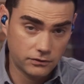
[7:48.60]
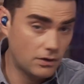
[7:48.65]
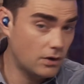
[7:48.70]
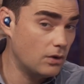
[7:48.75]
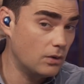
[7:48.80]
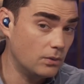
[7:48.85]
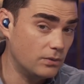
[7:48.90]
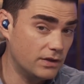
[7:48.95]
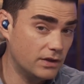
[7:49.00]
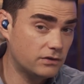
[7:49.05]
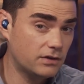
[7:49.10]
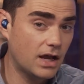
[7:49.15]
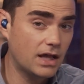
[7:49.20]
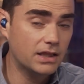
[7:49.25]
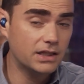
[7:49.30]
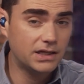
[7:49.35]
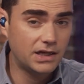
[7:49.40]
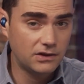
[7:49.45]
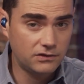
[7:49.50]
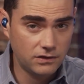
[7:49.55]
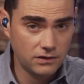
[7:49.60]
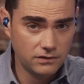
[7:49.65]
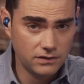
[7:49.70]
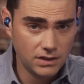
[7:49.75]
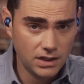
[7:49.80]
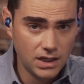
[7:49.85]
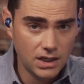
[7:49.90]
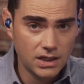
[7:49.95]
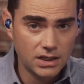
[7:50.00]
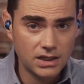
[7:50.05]
So, this holiday
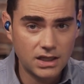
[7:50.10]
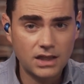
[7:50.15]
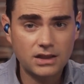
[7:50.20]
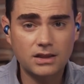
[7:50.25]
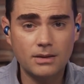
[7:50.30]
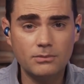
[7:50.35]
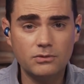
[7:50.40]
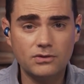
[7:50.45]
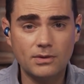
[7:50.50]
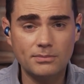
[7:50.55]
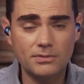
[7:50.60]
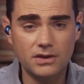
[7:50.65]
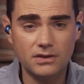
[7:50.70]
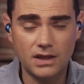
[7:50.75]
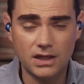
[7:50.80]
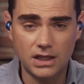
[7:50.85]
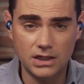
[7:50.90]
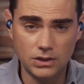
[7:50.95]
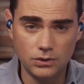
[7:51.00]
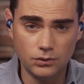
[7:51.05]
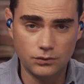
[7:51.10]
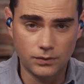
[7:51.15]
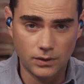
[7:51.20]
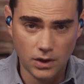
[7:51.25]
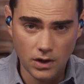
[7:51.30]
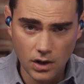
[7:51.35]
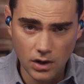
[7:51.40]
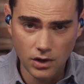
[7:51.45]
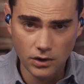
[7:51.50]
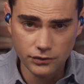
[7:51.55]
season, get them something they can use for
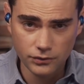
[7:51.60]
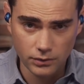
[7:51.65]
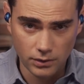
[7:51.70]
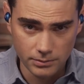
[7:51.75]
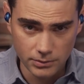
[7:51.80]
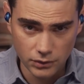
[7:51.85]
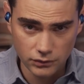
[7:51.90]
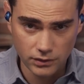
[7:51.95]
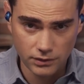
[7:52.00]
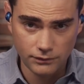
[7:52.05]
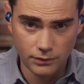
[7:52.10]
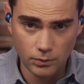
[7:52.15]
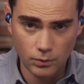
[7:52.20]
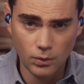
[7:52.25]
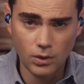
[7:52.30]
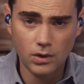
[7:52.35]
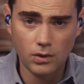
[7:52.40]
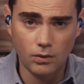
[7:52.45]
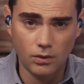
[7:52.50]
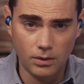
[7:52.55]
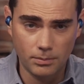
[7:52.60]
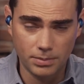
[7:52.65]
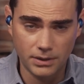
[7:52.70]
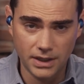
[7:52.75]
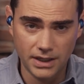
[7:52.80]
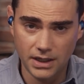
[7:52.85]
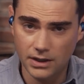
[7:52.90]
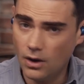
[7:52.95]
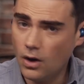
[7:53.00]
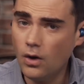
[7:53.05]
calls or music for work or
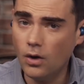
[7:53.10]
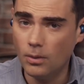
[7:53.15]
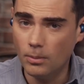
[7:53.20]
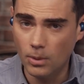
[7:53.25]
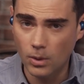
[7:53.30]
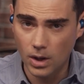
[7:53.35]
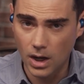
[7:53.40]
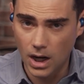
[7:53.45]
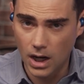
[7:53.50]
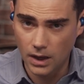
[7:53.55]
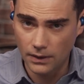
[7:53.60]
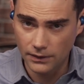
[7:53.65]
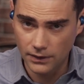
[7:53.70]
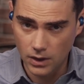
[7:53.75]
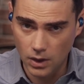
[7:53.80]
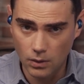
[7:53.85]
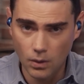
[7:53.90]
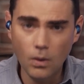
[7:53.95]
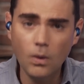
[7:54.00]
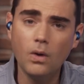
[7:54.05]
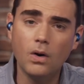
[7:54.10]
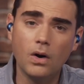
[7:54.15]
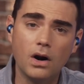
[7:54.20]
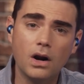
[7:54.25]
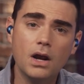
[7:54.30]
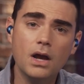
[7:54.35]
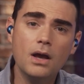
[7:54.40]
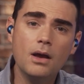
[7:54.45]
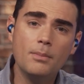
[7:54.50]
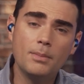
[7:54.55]
play at home or on the go or
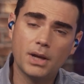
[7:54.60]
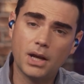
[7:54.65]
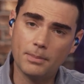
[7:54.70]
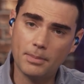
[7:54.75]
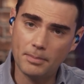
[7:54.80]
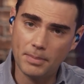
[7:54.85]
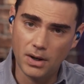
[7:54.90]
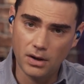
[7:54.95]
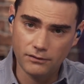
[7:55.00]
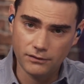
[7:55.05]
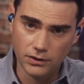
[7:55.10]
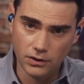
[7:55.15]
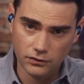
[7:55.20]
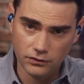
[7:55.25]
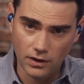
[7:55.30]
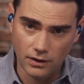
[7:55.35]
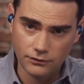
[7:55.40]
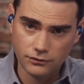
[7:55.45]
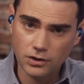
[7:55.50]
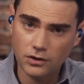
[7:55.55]
pick up a pair for yourself.